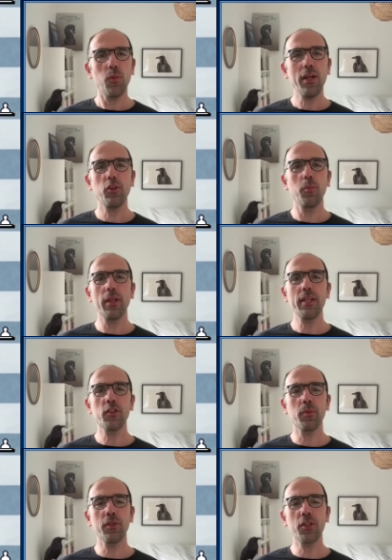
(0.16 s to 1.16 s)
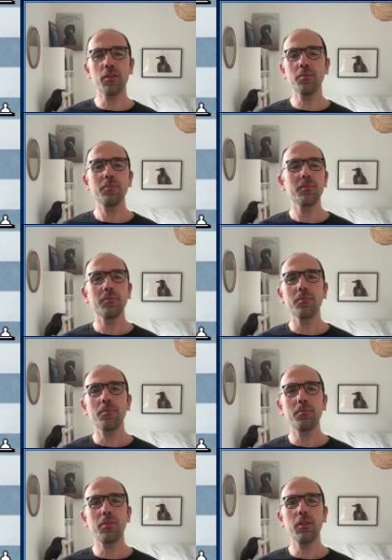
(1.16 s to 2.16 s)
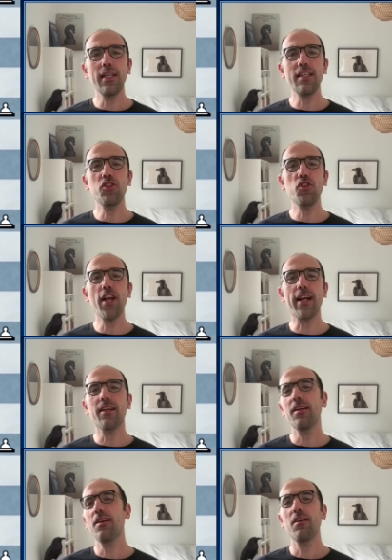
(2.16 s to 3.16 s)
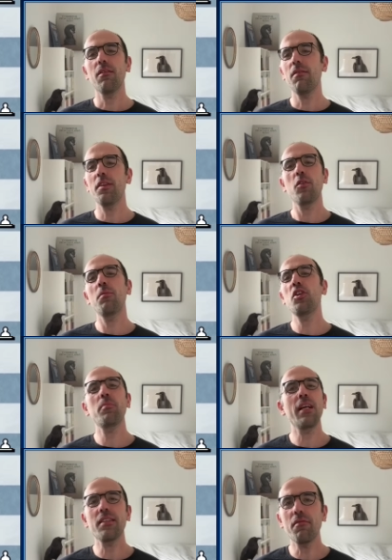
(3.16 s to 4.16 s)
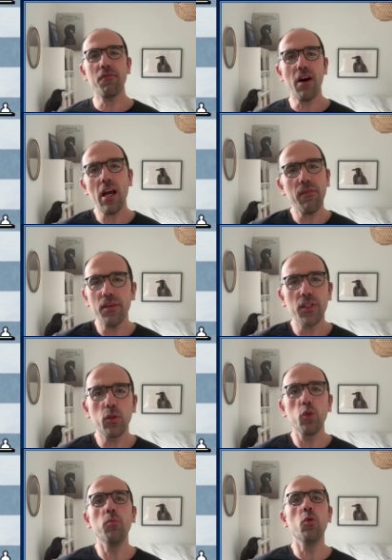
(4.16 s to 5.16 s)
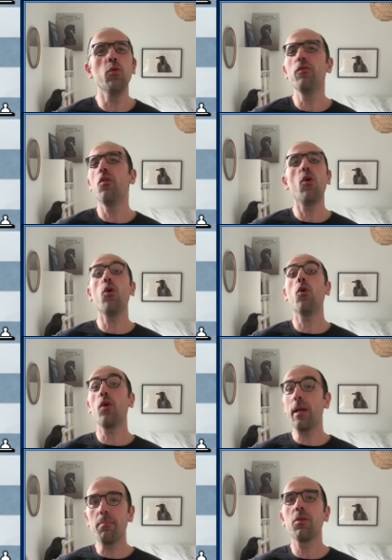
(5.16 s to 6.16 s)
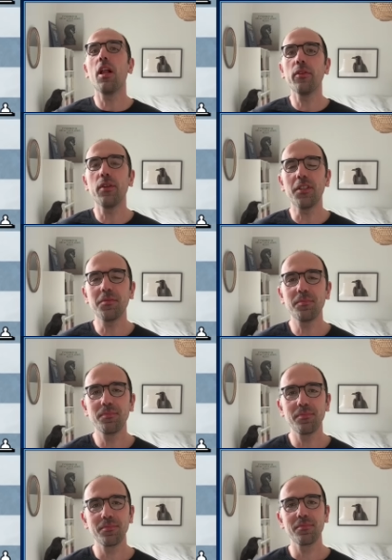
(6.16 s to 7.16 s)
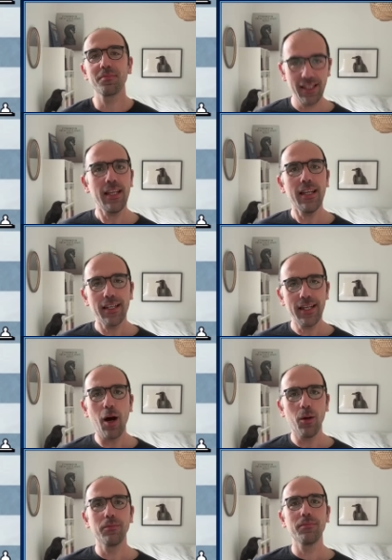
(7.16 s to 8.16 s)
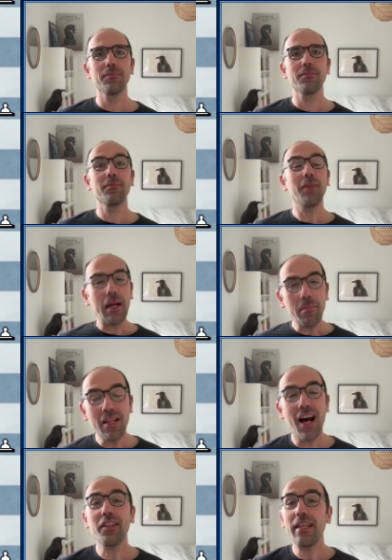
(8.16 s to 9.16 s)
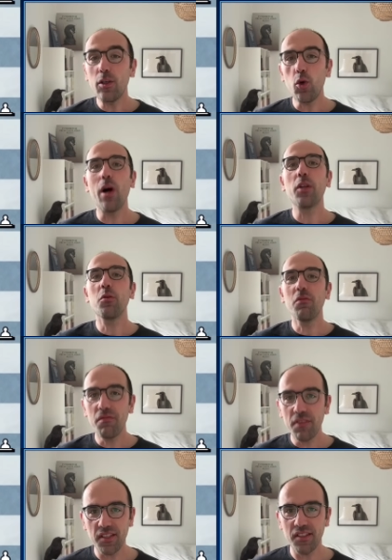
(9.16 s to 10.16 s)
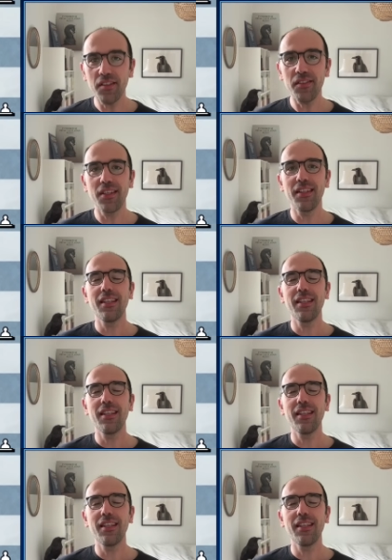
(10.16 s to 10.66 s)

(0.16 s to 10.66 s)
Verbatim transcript: white to play in this position. Please check whether bishop takes f5 is a good move or a blunder. Now, I'm not a quantum physicist,